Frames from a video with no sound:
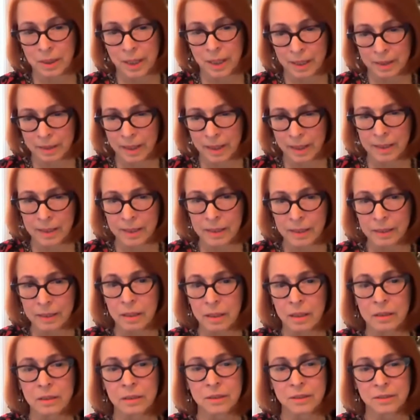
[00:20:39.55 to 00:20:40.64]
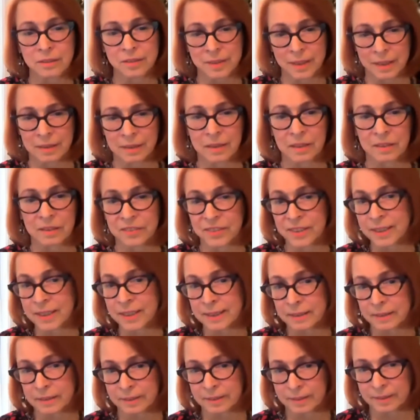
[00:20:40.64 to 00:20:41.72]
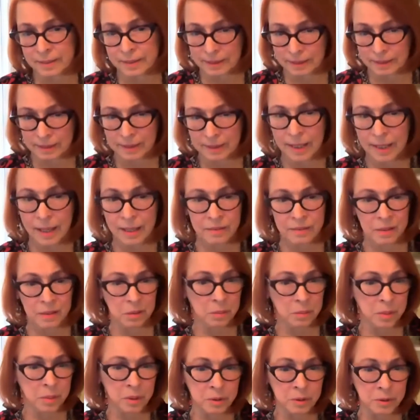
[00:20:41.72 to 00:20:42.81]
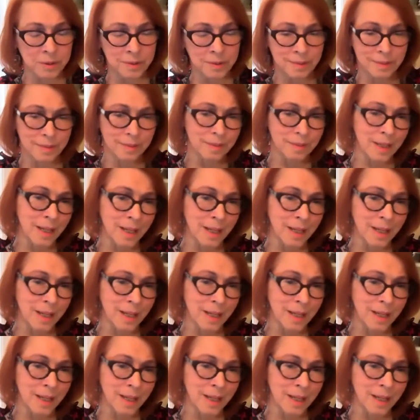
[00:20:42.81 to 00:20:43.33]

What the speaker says: and they need to understand their feelings and their emotions.